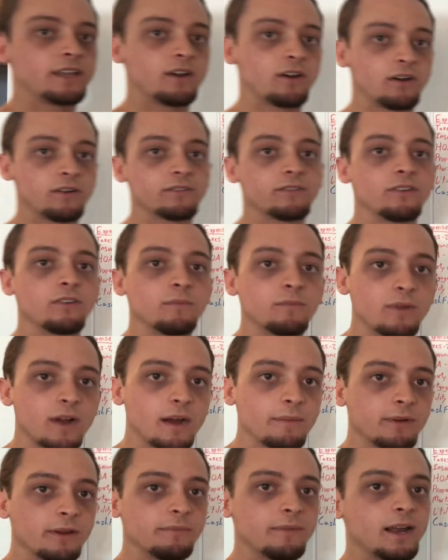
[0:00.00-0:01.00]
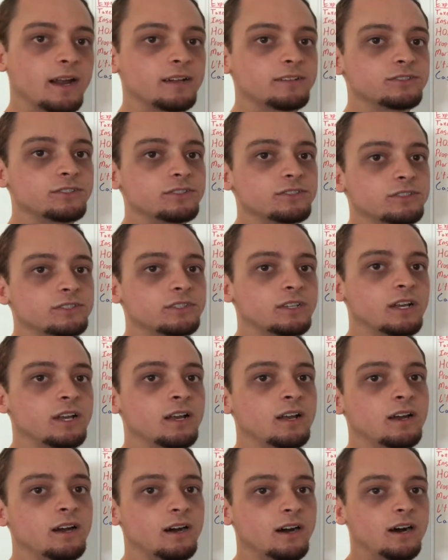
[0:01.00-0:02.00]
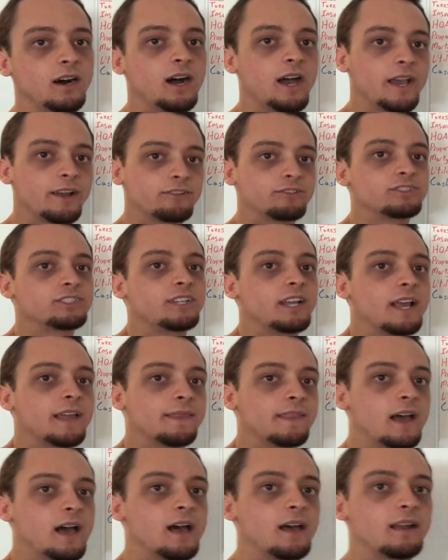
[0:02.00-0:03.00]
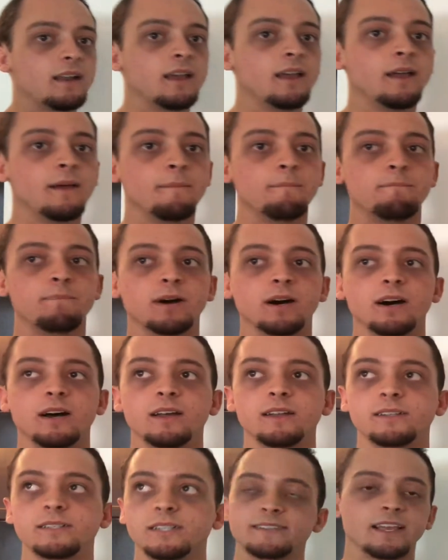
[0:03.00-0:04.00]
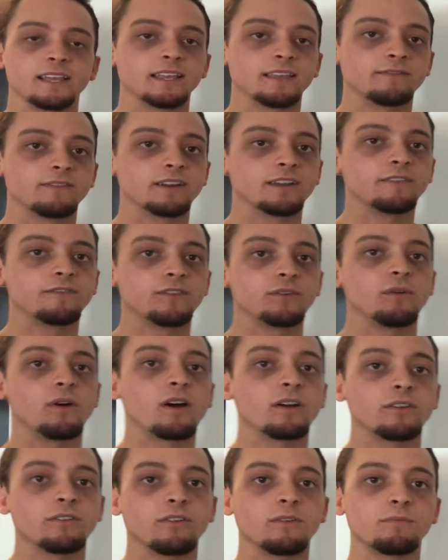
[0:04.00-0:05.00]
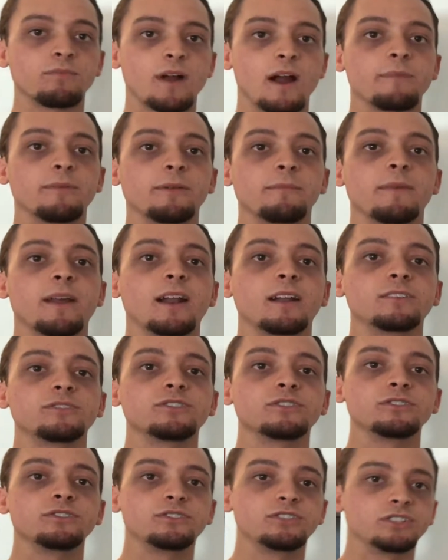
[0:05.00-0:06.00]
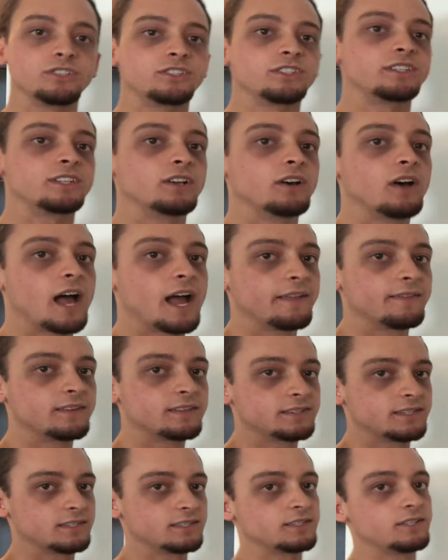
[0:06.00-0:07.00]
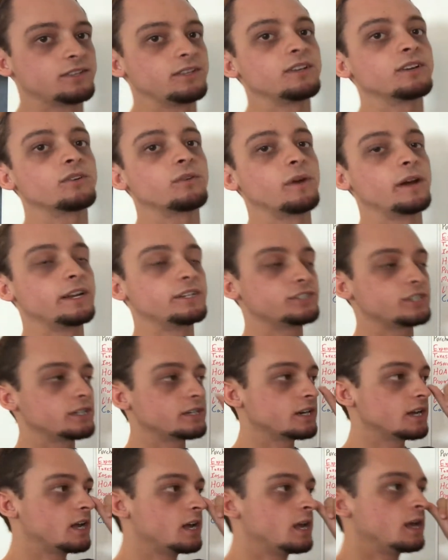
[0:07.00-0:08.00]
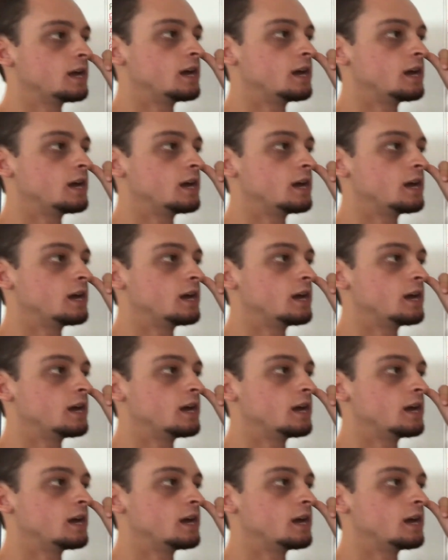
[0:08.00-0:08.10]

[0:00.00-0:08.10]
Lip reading: they are their own property managers. I understand that. But say even if you are your own property manager, you should still add this into the equation,